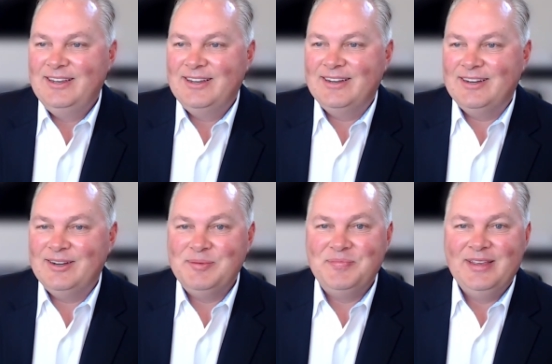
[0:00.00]

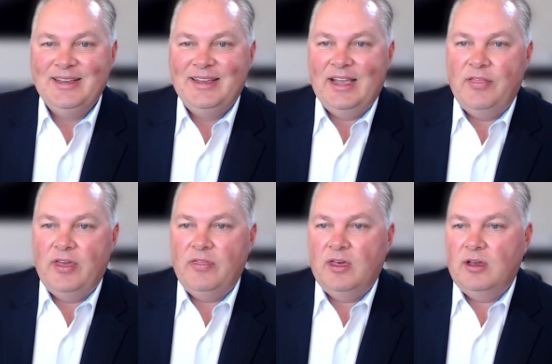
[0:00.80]
Um, and
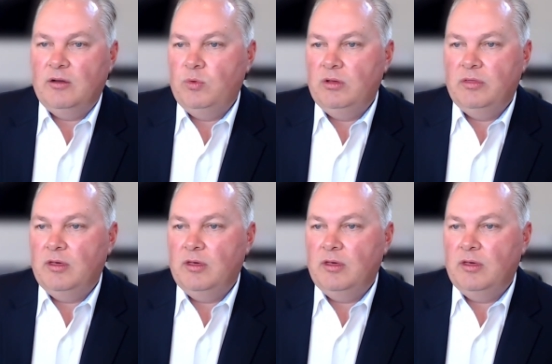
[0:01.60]
then the,